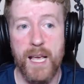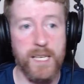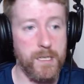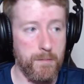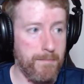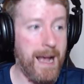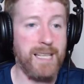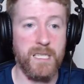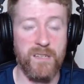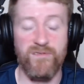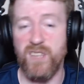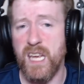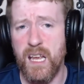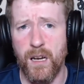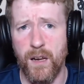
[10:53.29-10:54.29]
is a
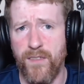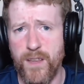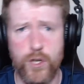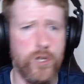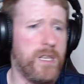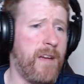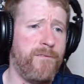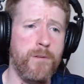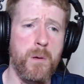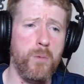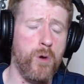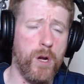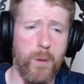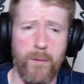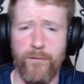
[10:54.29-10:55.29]
massive deal, and they should definitely
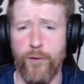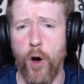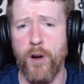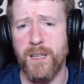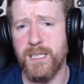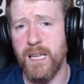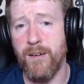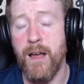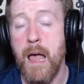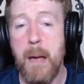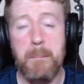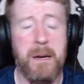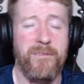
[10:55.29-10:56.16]
be working with fraud, et cetera.